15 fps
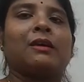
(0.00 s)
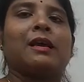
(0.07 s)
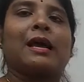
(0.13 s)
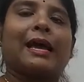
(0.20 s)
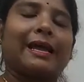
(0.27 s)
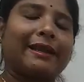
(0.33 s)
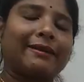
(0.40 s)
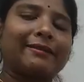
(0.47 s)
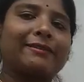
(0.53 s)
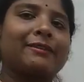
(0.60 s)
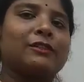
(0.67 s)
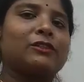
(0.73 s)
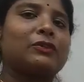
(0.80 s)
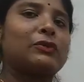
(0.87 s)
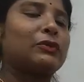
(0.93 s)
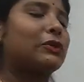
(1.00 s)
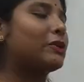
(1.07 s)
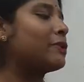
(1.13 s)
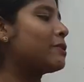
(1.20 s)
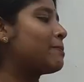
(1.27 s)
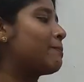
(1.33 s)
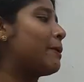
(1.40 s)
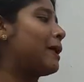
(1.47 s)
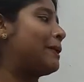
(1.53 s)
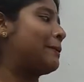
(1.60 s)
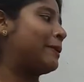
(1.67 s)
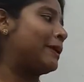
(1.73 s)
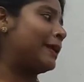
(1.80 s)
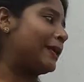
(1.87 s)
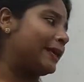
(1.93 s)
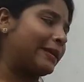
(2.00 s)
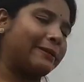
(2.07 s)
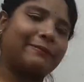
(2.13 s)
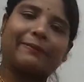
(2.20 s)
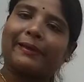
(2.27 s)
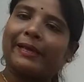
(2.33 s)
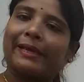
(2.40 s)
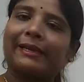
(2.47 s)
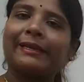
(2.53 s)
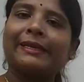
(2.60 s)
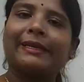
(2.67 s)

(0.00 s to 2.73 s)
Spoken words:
and through pulmonary vein